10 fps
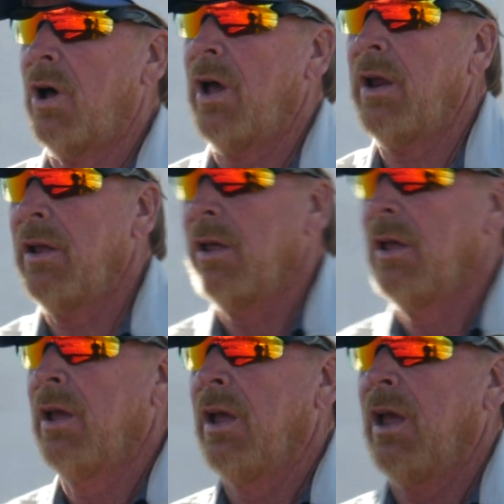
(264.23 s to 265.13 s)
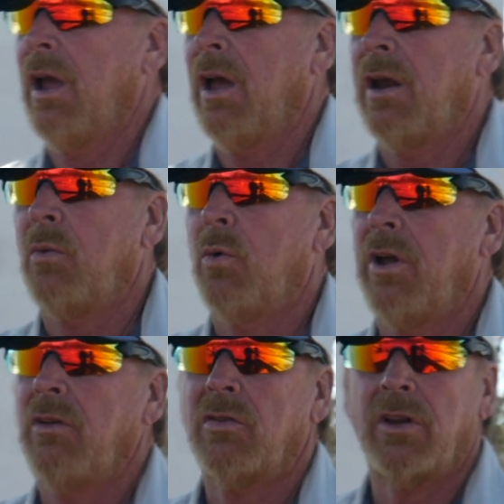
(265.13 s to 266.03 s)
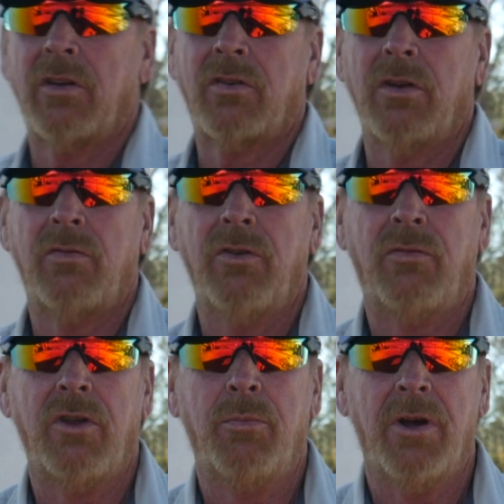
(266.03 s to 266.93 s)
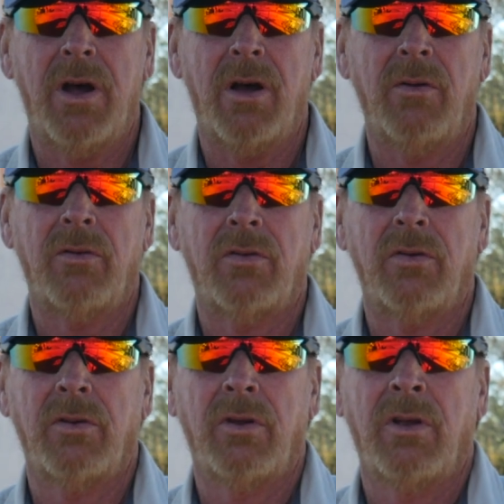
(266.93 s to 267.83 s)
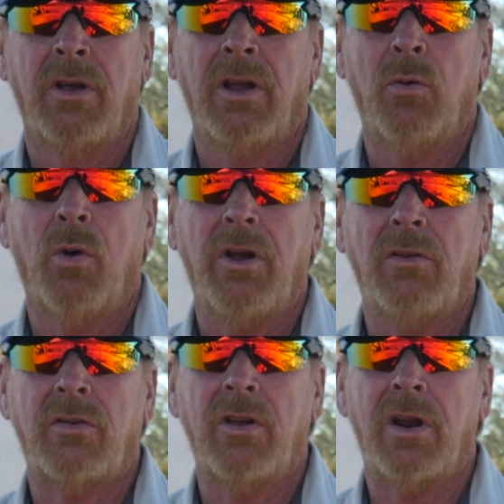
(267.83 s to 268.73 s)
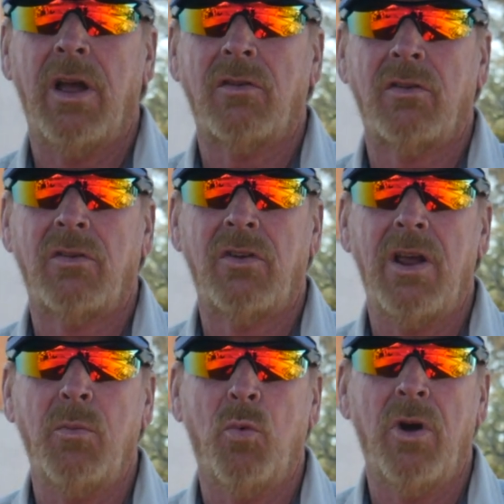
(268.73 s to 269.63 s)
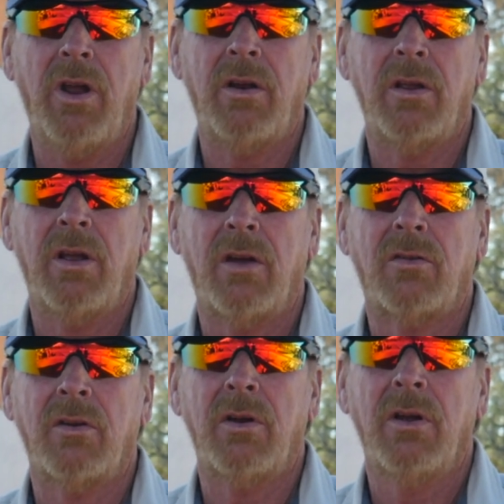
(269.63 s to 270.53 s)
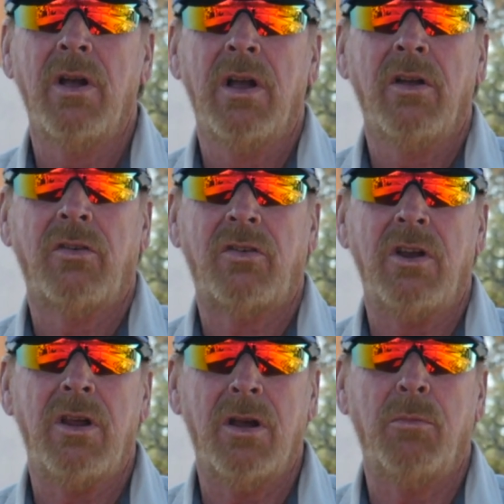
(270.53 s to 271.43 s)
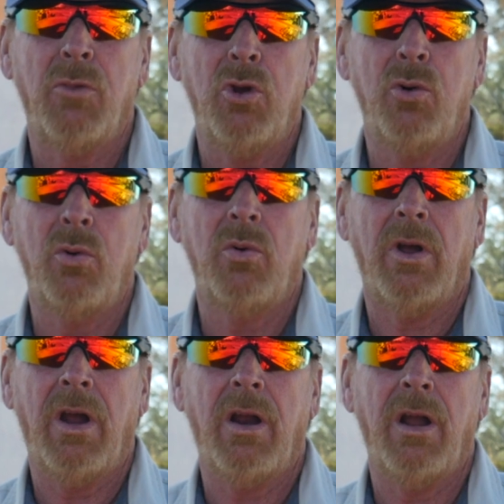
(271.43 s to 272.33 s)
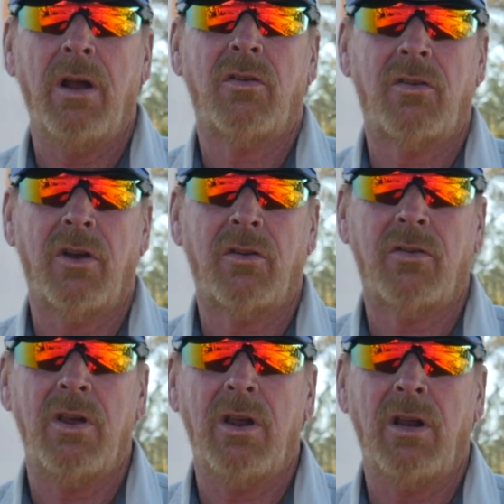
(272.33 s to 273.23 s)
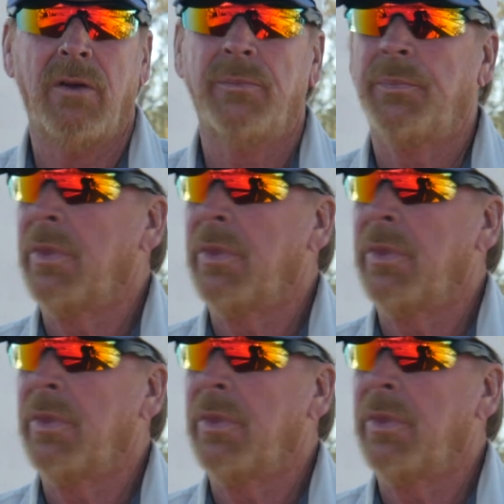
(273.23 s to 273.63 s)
wide, and it weighs less than 50 pounds. It has the same weight as a CMU 8816.